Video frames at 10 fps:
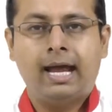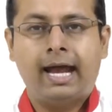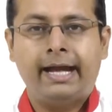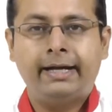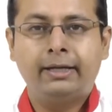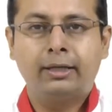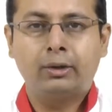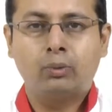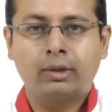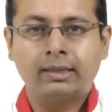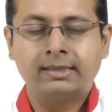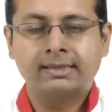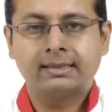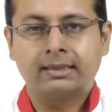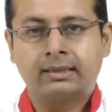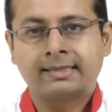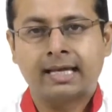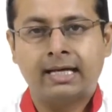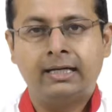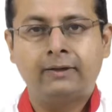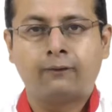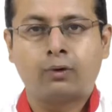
and what is the site